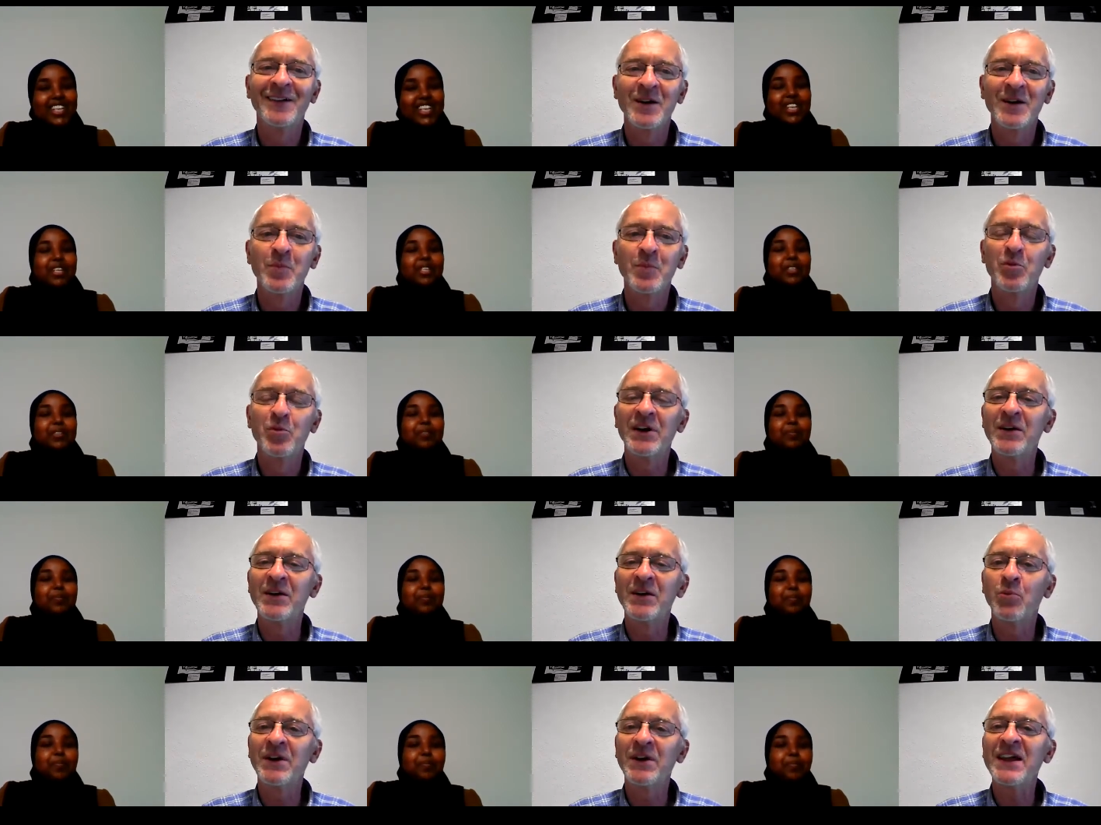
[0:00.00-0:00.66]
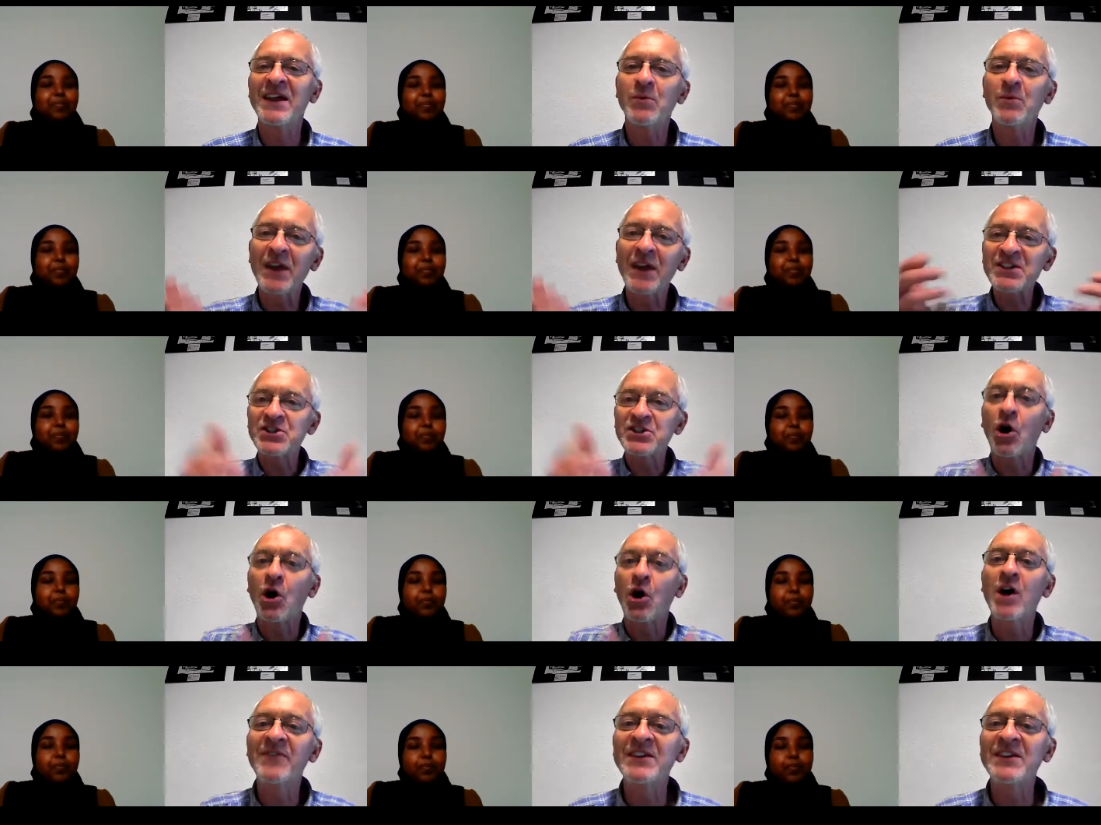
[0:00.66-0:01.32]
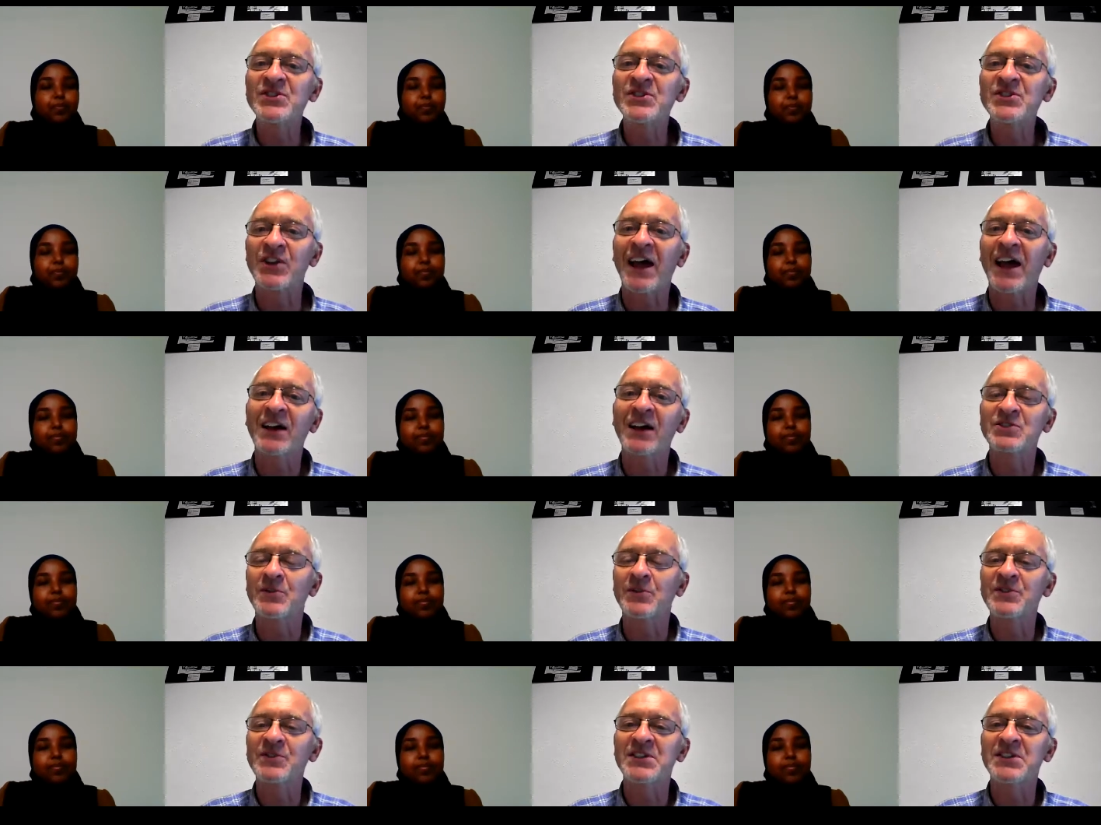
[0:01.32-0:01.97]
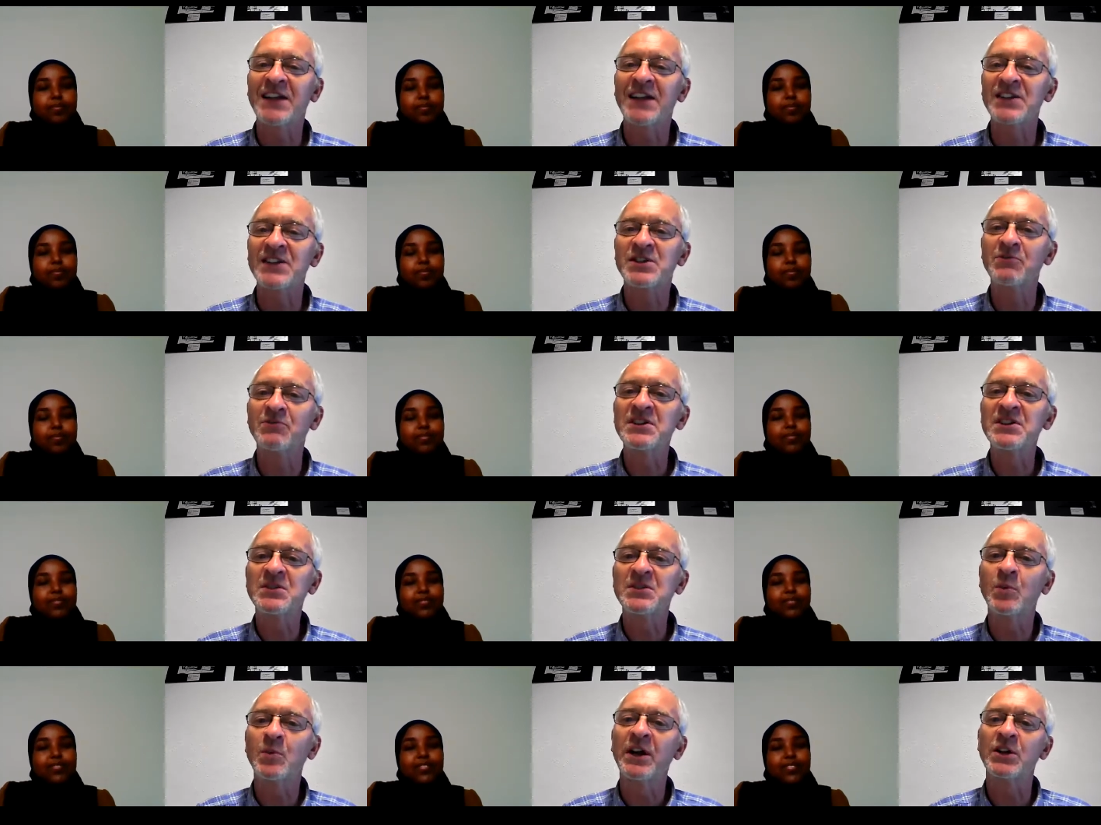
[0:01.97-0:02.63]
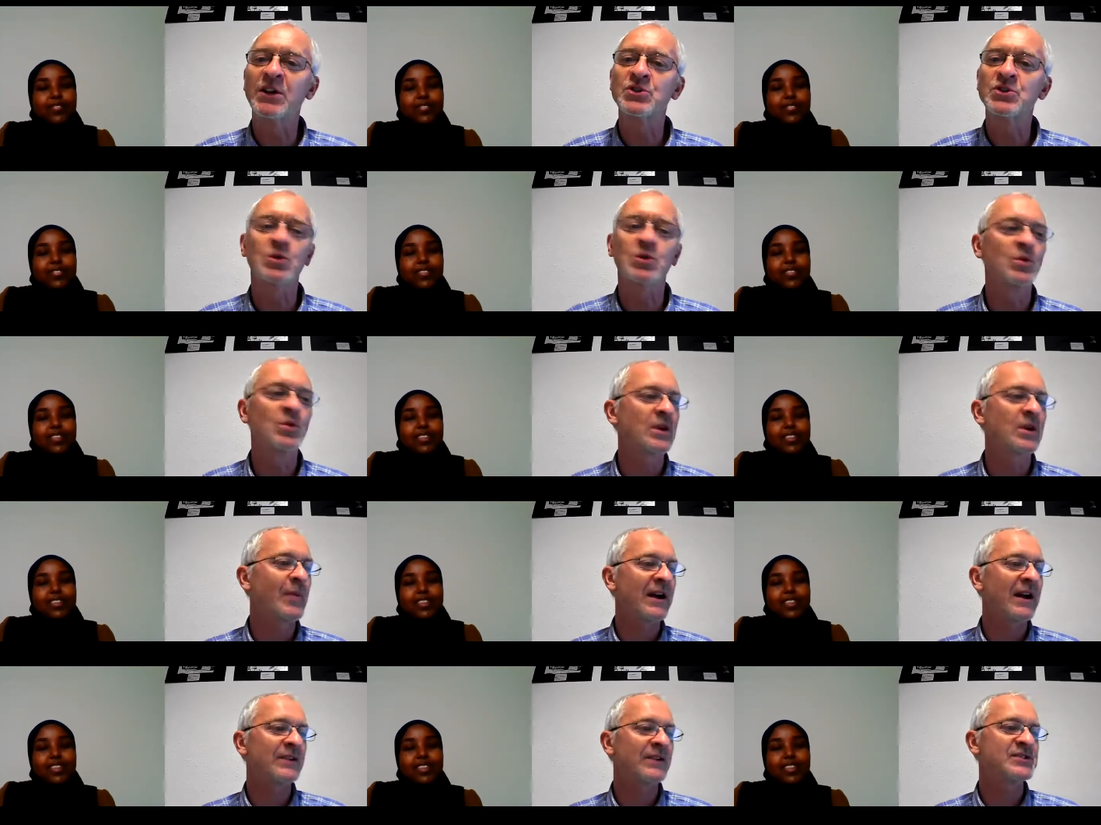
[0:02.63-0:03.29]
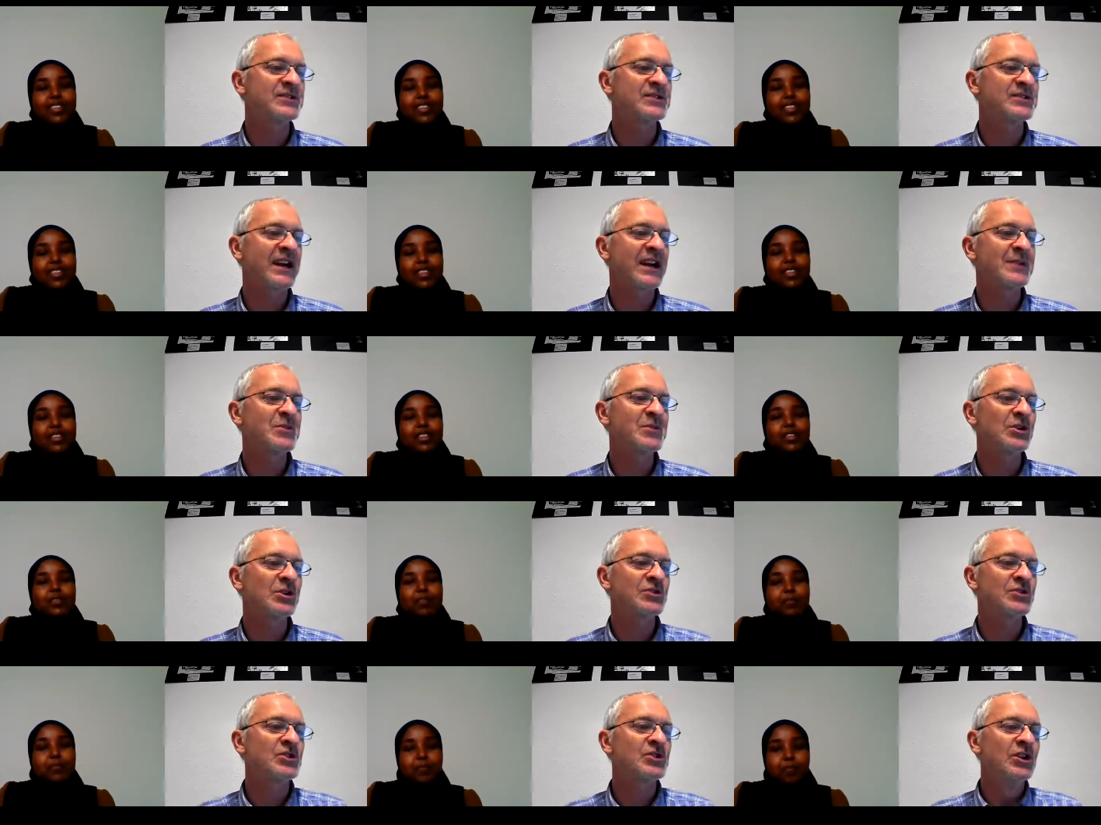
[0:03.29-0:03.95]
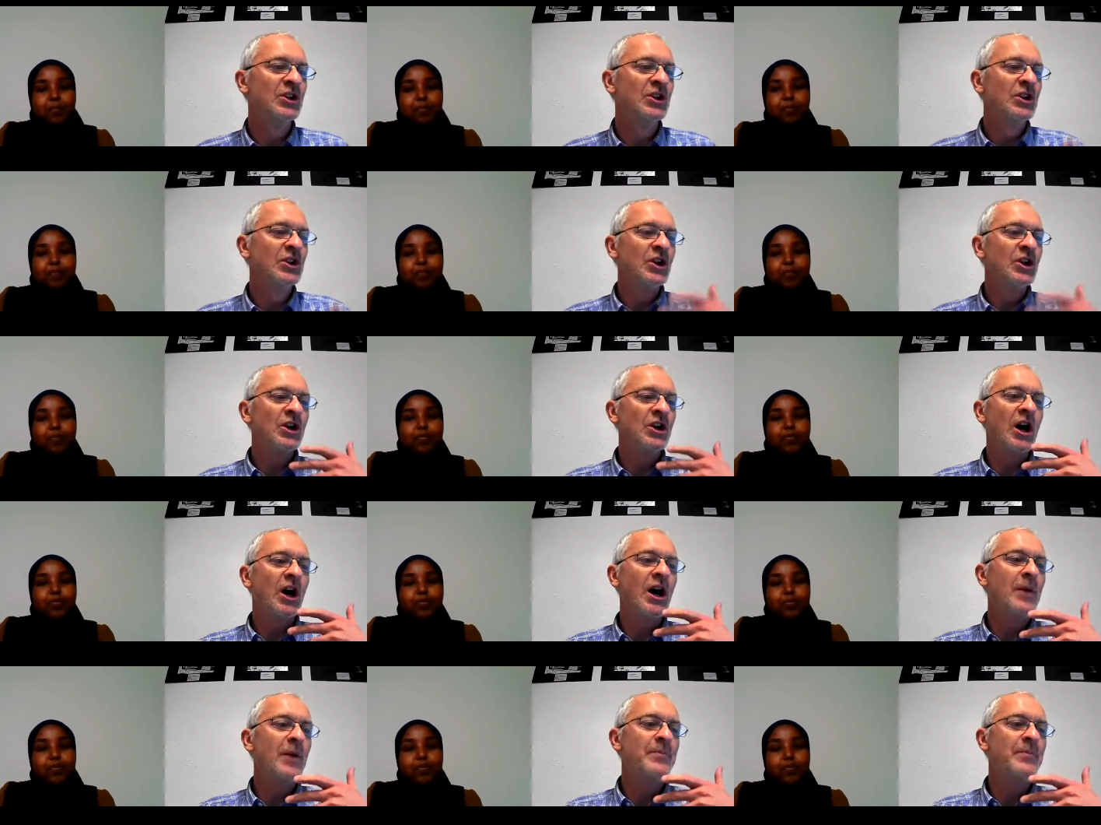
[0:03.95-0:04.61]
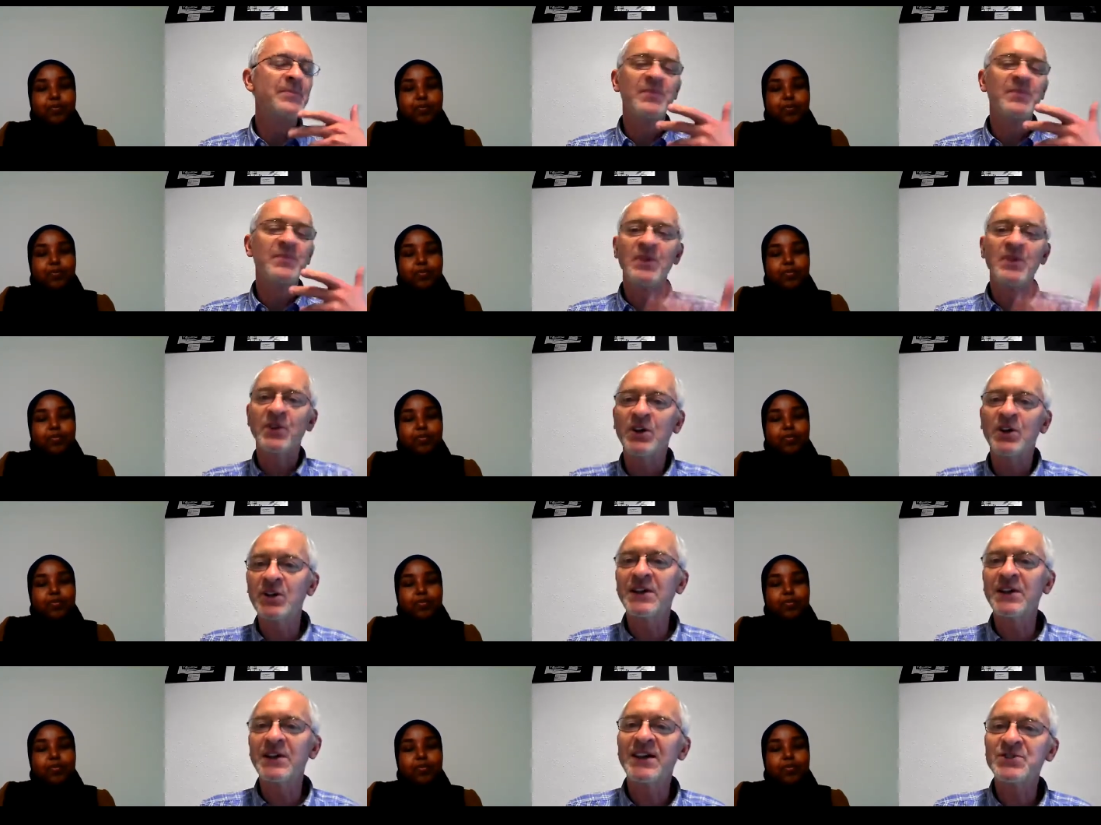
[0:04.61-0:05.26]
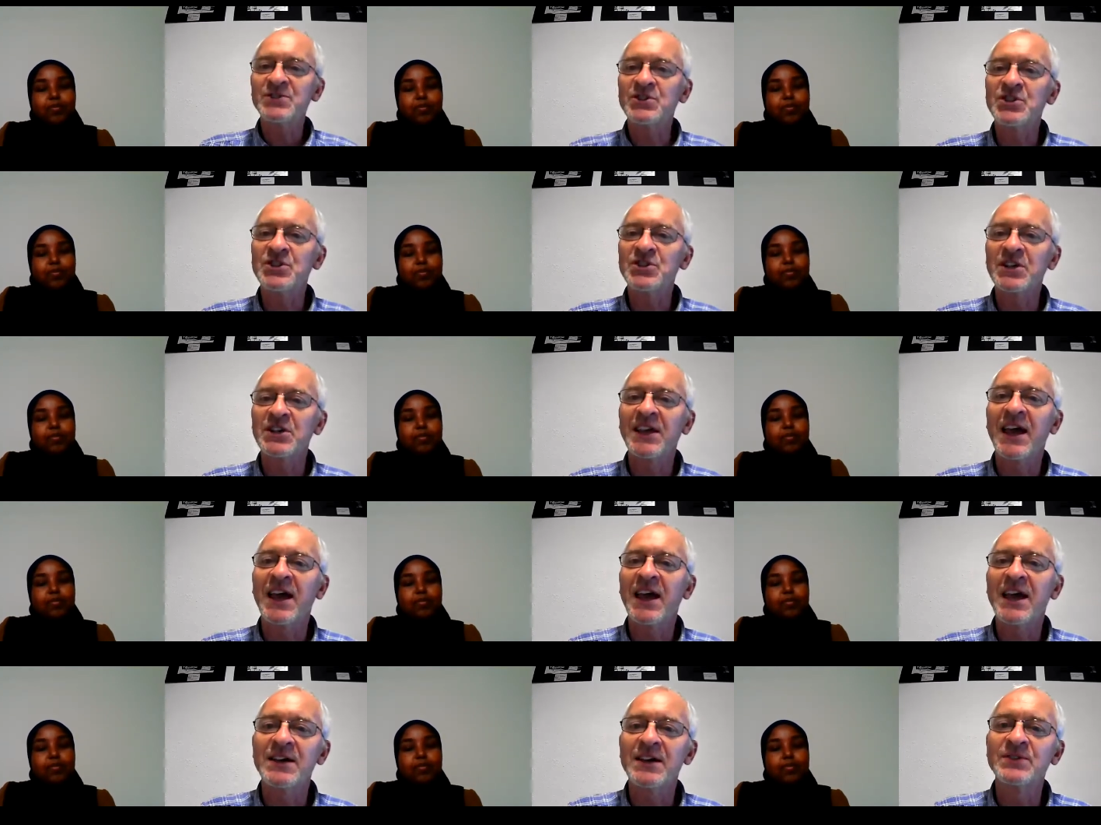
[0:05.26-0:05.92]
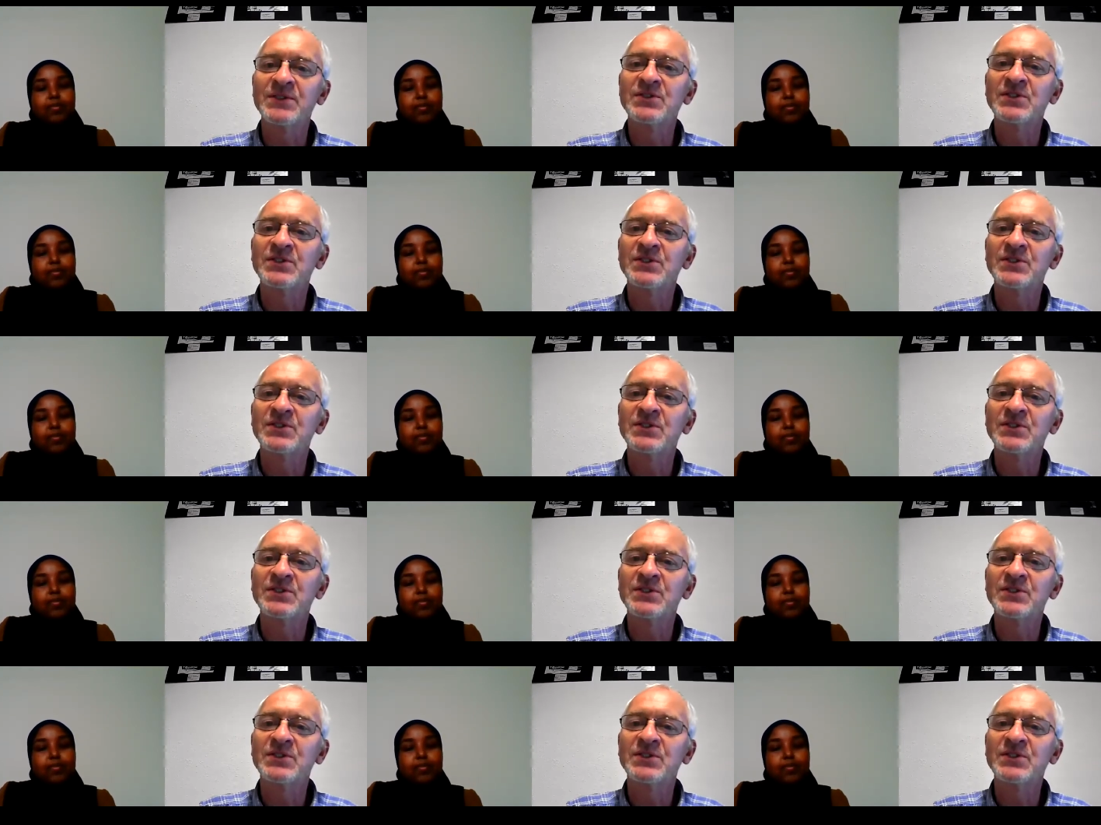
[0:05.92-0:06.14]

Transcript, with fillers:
Speaker 1: Brilliant. Well, let, us dive into that because obviously that's the reason we're going to talk about today because um, the Leicestershire Cares